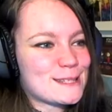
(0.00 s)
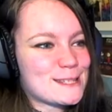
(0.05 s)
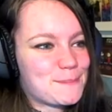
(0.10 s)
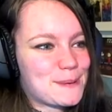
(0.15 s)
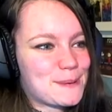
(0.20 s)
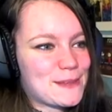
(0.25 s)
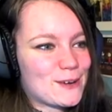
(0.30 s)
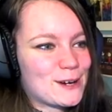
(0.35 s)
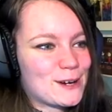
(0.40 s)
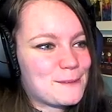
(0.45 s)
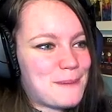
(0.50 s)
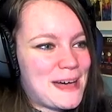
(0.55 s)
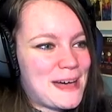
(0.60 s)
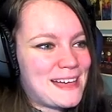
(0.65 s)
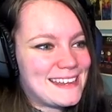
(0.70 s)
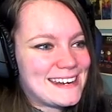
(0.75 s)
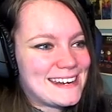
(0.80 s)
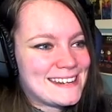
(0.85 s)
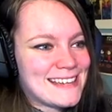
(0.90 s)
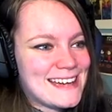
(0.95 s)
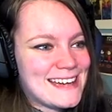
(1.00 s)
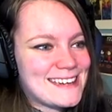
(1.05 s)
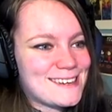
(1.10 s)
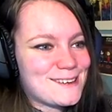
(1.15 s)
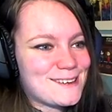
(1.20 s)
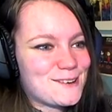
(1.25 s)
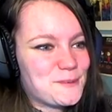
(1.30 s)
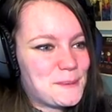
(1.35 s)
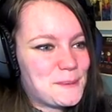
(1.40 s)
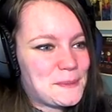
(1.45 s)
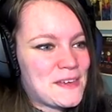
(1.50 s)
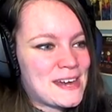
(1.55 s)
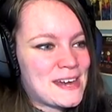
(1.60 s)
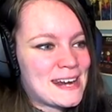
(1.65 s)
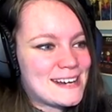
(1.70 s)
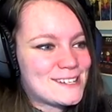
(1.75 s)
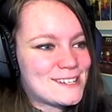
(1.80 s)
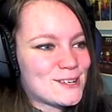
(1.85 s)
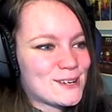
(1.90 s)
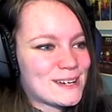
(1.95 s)
was a Brotherhood paladin like you, but
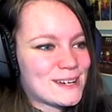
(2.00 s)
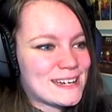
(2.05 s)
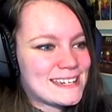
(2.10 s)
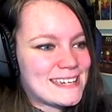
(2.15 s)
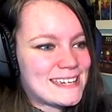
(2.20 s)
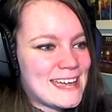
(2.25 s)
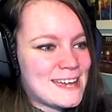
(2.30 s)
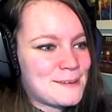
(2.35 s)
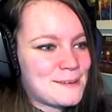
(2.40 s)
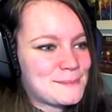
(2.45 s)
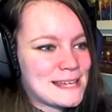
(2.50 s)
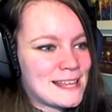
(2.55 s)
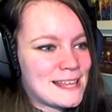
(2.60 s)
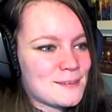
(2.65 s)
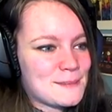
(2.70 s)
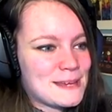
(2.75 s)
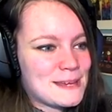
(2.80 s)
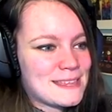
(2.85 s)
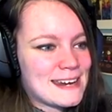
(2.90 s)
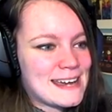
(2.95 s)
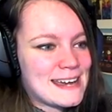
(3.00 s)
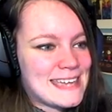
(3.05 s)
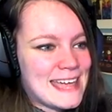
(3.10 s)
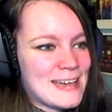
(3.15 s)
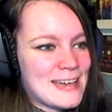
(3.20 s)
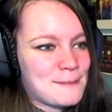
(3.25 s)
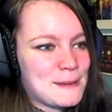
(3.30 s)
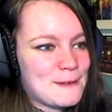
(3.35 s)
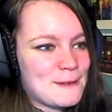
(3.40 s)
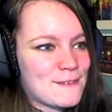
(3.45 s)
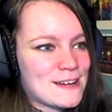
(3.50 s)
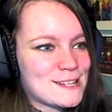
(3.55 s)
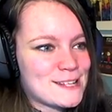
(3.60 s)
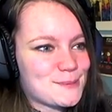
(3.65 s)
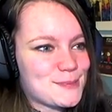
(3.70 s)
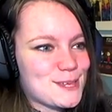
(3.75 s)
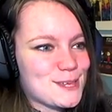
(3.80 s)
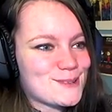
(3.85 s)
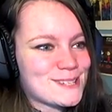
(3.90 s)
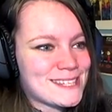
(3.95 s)
then I took a game telling me that I can't be
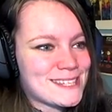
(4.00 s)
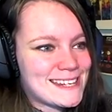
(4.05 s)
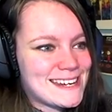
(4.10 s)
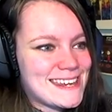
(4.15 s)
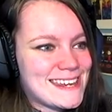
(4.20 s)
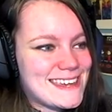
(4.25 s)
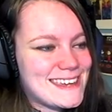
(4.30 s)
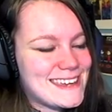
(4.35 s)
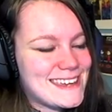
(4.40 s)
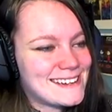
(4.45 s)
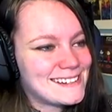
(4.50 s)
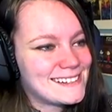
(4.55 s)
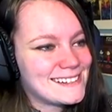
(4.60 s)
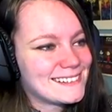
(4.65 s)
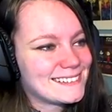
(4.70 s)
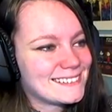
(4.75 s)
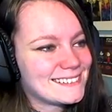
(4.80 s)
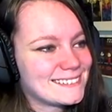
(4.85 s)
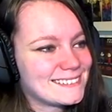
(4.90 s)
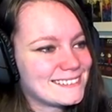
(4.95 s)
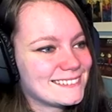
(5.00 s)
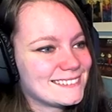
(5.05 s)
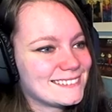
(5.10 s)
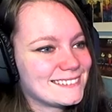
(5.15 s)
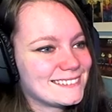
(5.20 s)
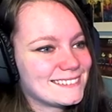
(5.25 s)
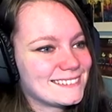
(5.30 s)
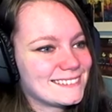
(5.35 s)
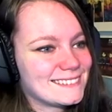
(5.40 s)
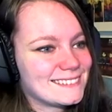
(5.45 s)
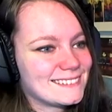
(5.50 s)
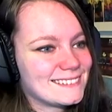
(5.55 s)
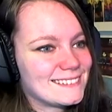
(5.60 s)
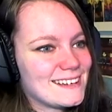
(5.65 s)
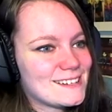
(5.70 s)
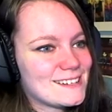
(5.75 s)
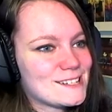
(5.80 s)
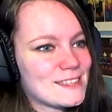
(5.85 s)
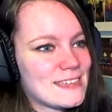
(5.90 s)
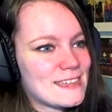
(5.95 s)
friends with you to the me.
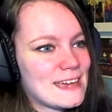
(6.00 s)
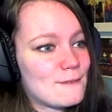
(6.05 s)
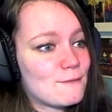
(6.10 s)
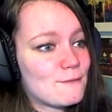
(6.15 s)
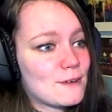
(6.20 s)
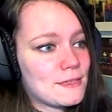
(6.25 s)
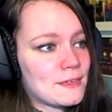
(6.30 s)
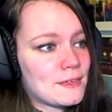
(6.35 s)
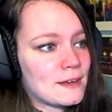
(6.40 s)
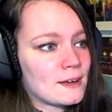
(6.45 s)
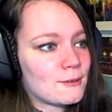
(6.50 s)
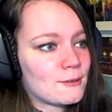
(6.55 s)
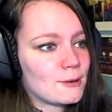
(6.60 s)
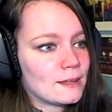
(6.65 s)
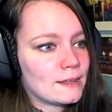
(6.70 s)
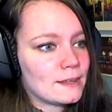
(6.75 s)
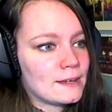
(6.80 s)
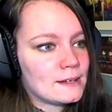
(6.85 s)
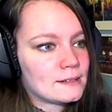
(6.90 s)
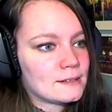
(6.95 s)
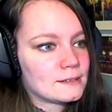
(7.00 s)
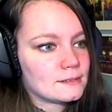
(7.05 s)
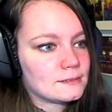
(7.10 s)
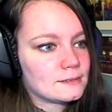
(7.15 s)
To the everything, really.